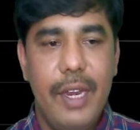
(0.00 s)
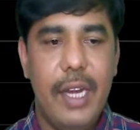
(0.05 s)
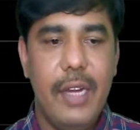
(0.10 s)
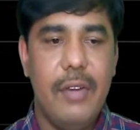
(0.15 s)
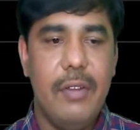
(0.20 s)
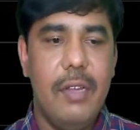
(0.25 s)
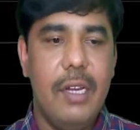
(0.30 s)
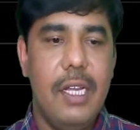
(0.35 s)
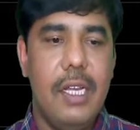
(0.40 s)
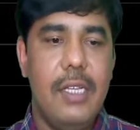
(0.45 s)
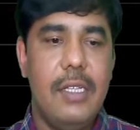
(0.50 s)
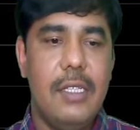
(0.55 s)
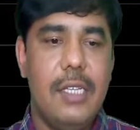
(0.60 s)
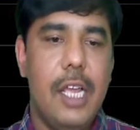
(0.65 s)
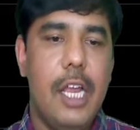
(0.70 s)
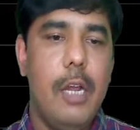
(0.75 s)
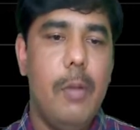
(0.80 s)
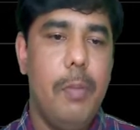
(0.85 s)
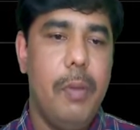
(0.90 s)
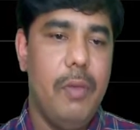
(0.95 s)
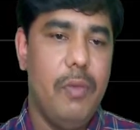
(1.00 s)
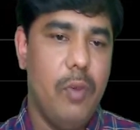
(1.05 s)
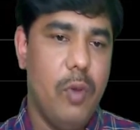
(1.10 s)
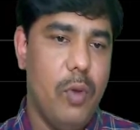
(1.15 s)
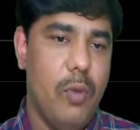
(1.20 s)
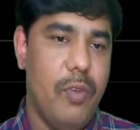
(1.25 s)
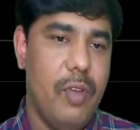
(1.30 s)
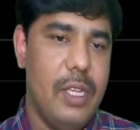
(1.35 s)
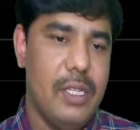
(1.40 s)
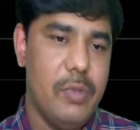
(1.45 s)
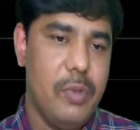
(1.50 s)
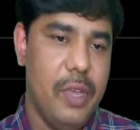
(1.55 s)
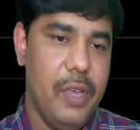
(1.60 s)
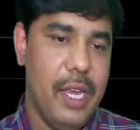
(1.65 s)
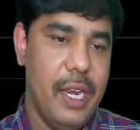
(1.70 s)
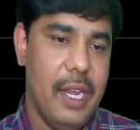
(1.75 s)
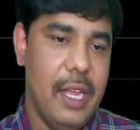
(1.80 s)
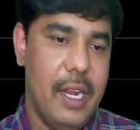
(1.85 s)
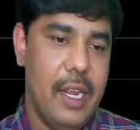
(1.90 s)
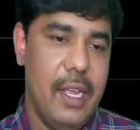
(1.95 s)
to arrange. 8p4 ways we
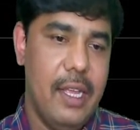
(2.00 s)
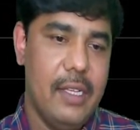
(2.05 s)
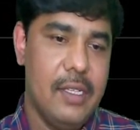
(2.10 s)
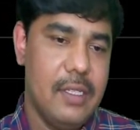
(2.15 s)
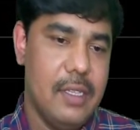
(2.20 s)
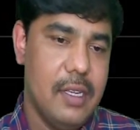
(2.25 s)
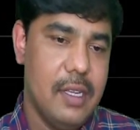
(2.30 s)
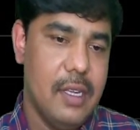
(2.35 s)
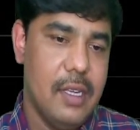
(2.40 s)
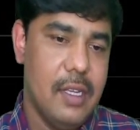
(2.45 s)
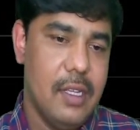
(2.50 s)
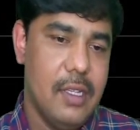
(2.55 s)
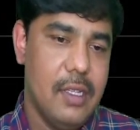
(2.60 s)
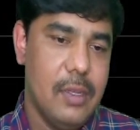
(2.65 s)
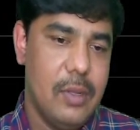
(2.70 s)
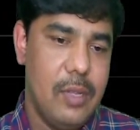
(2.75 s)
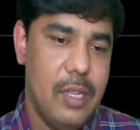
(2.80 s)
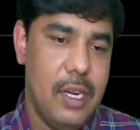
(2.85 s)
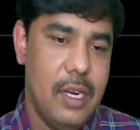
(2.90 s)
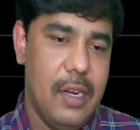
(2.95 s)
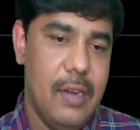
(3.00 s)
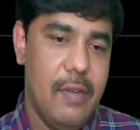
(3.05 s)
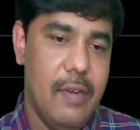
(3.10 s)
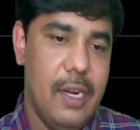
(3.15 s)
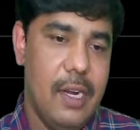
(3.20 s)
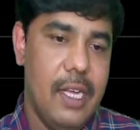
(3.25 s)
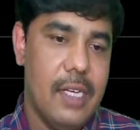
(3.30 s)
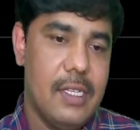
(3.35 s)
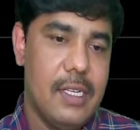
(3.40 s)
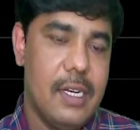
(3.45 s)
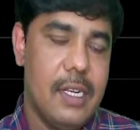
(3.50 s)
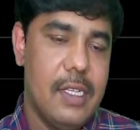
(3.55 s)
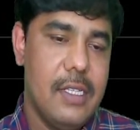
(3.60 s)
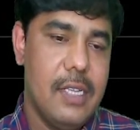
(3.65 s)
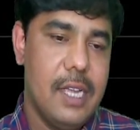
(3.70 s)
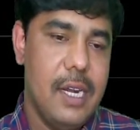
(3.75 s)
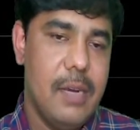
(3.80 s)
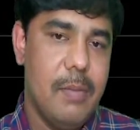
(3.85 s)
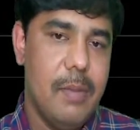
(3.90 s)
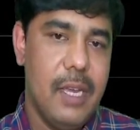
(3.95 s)
can arrange. So the required answer is
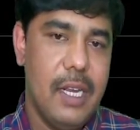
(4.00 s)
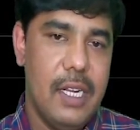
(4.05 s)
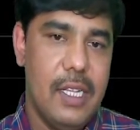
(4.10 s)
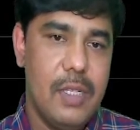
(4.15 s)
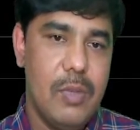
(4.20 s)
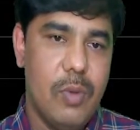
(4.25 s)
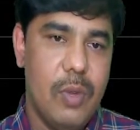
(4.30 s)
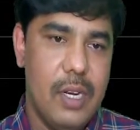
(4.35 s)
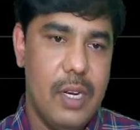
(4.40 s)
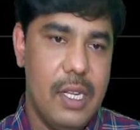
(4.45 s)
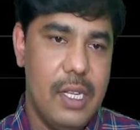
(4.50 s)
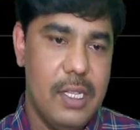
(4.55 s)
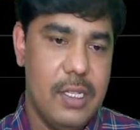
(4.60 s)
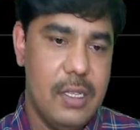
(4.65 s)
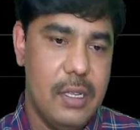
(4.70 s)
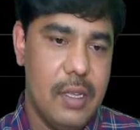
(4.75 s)
8 minus 1 is